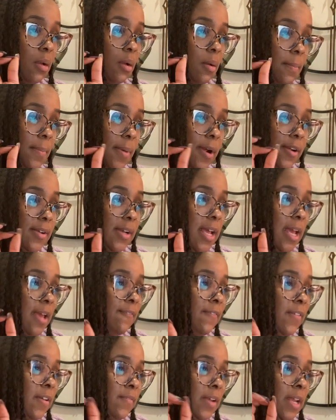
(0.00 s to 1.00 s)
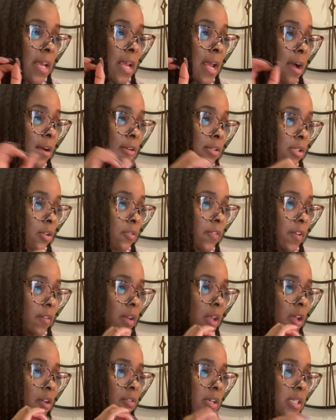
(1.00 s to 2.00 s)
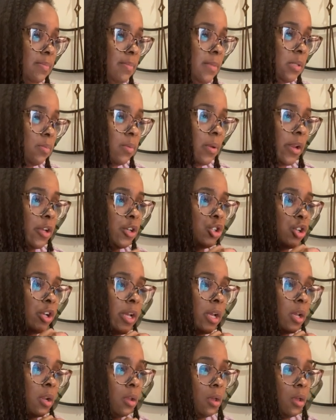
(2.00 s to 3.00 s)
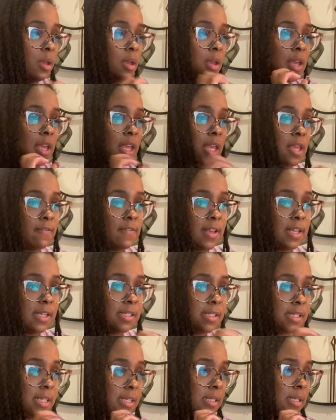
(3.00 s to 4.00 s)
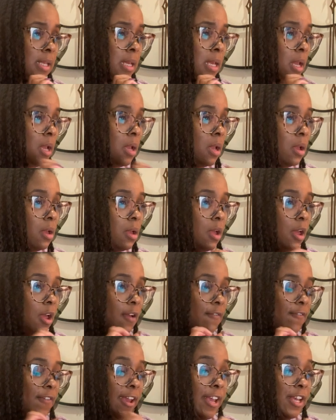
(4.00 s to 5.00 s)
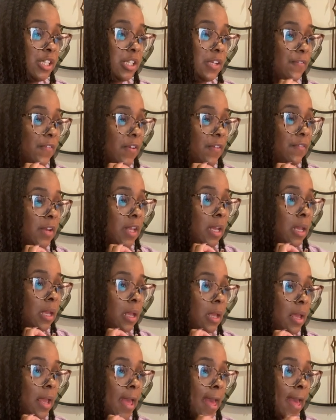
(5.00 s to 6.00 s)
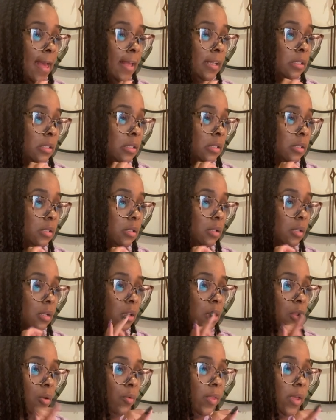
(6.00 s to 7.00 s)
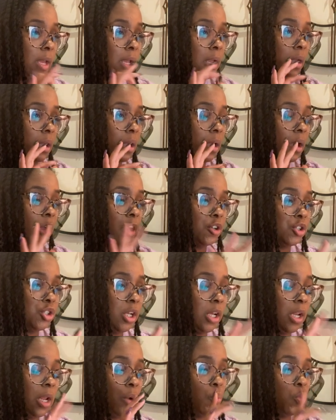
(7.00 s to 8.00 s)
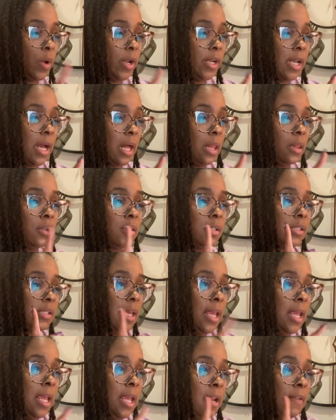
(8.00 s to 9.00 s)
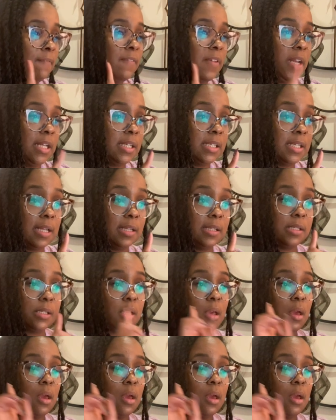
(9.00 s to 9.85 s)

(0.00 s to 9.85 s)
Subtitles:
Birthday 50, household 50, Christmas 100, giving 60, vacation 50, and clothing $101.50.